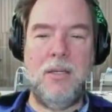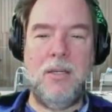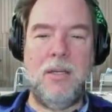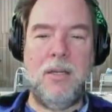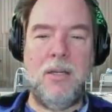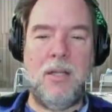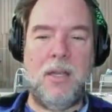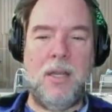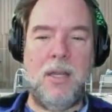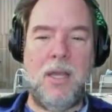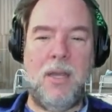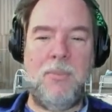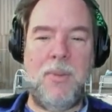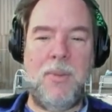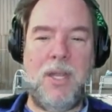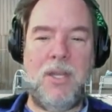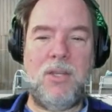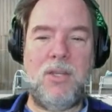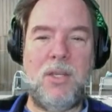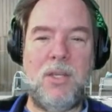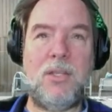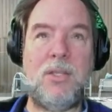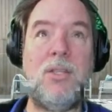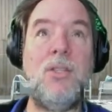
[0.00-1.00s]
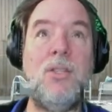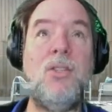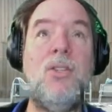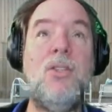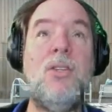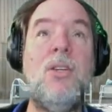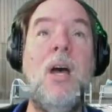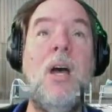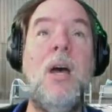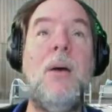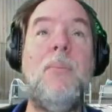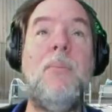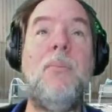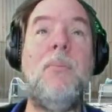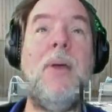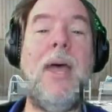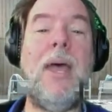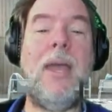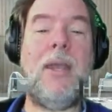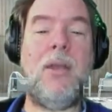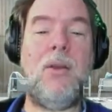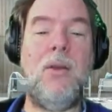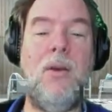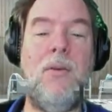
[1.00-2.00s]
Let me just jump
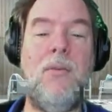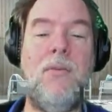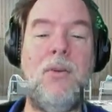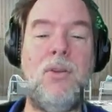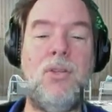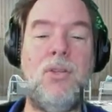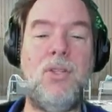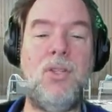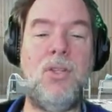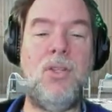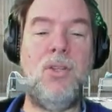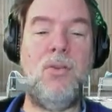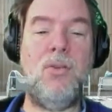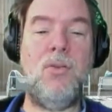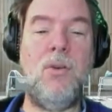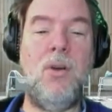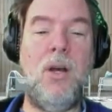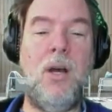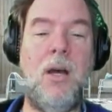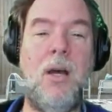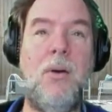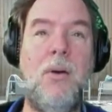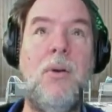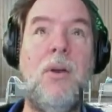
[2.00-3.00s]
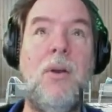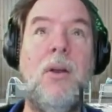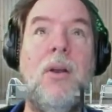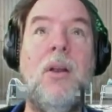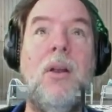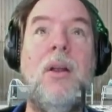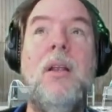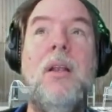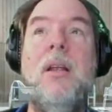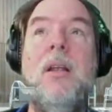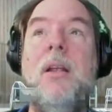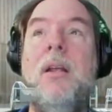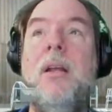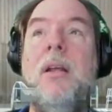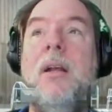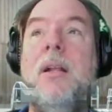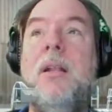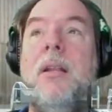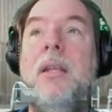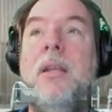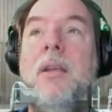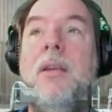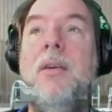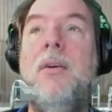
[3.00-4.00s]
back over to our
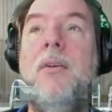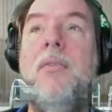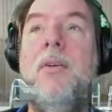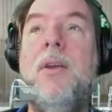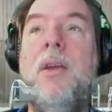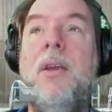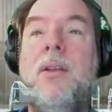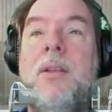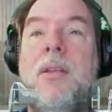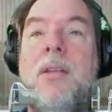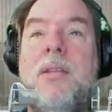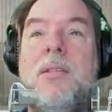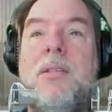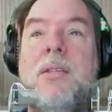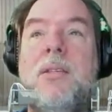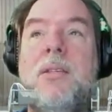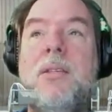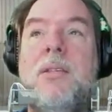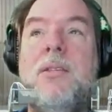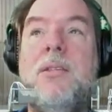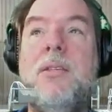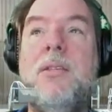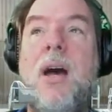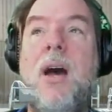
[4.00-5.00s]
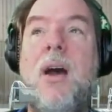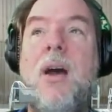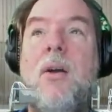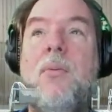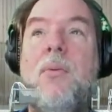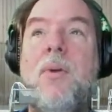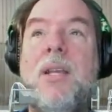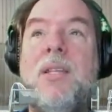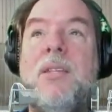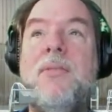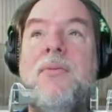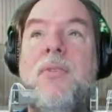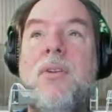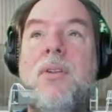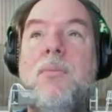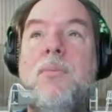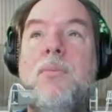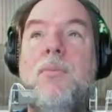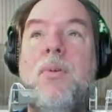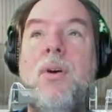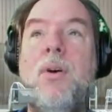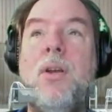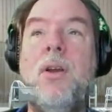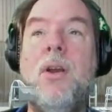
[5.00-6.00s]
link over here. This is our RESTful
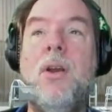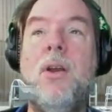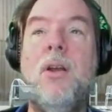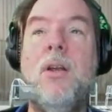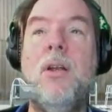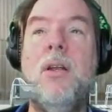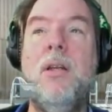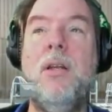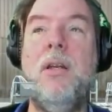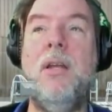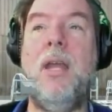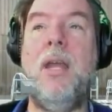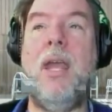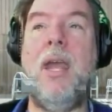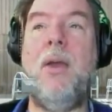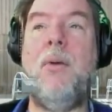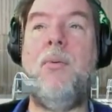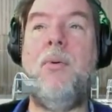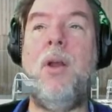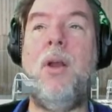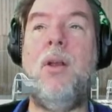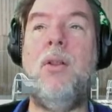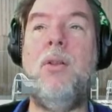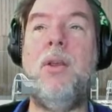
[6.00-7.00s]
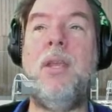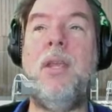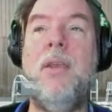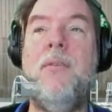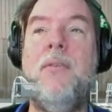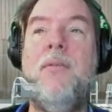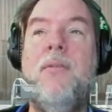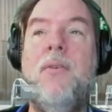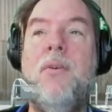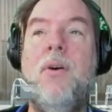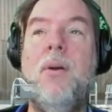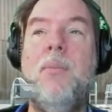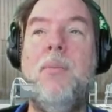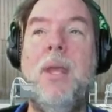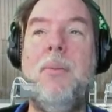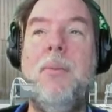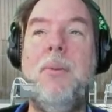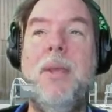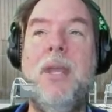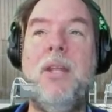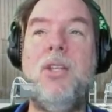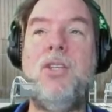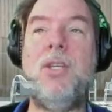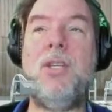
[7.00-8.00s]
Booker, and we are looking for
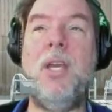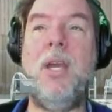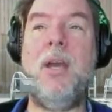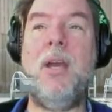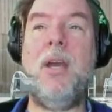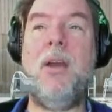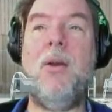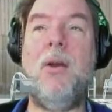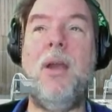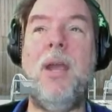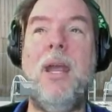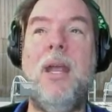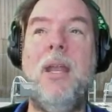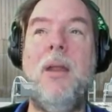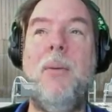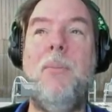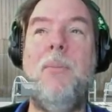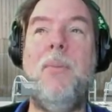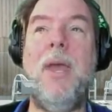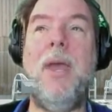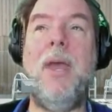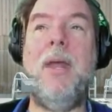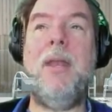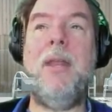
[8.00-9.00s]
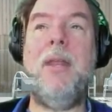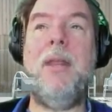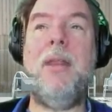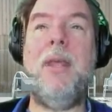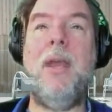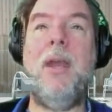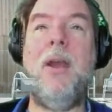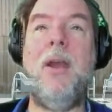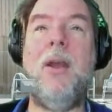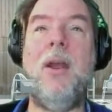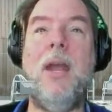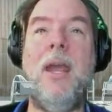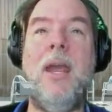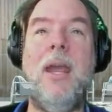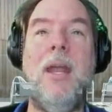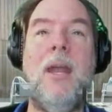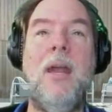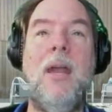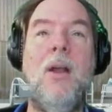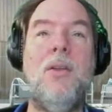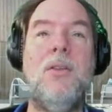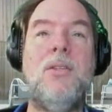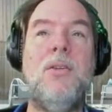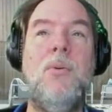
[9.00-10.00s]
maybe a chair and a bed in there. And
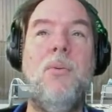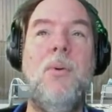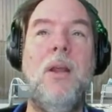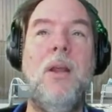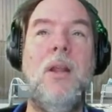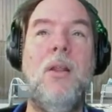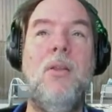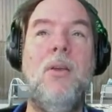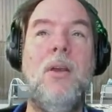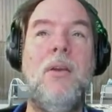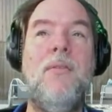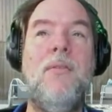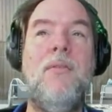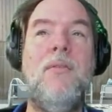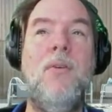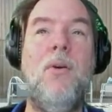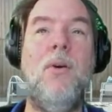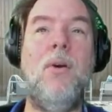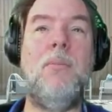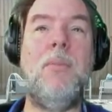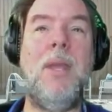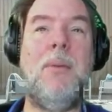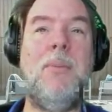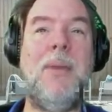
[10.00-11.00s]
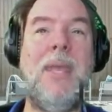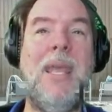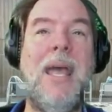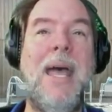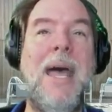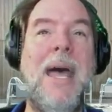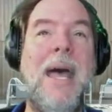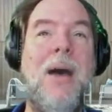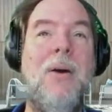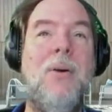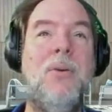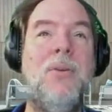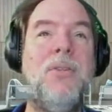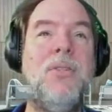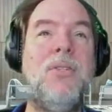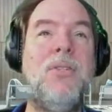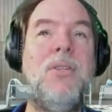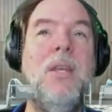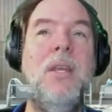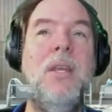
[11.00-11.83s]
I also want to look for maybe a house